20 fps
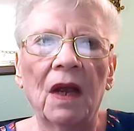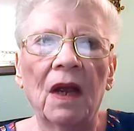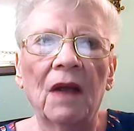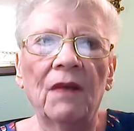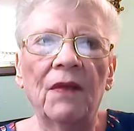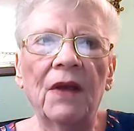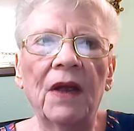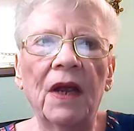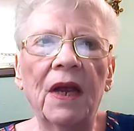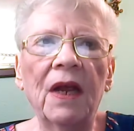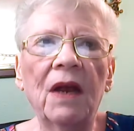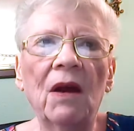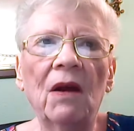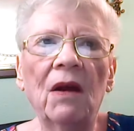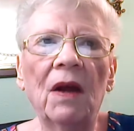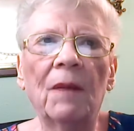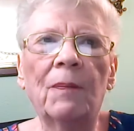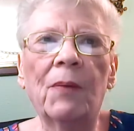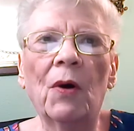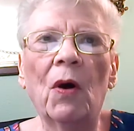The
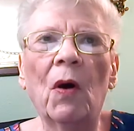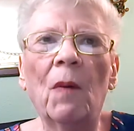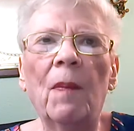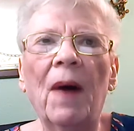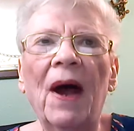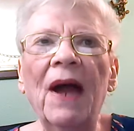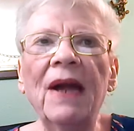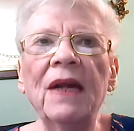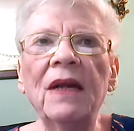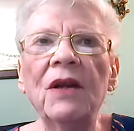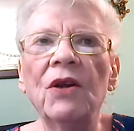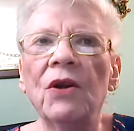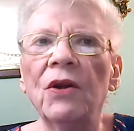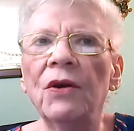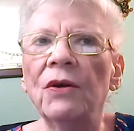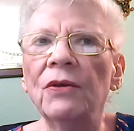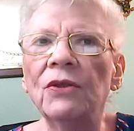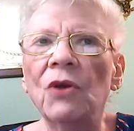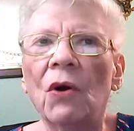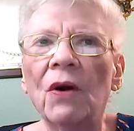Hill, a pro-Biden
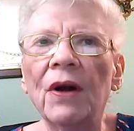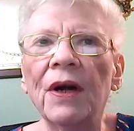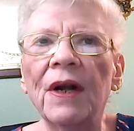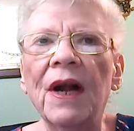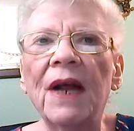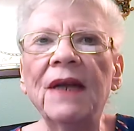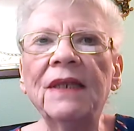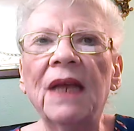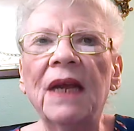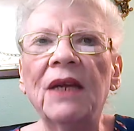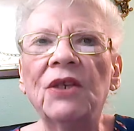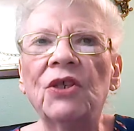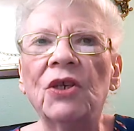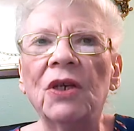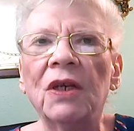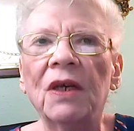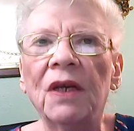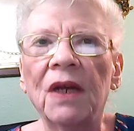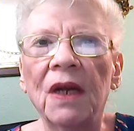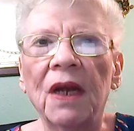news
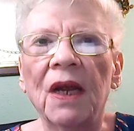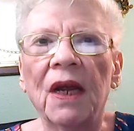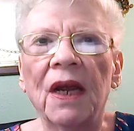organization,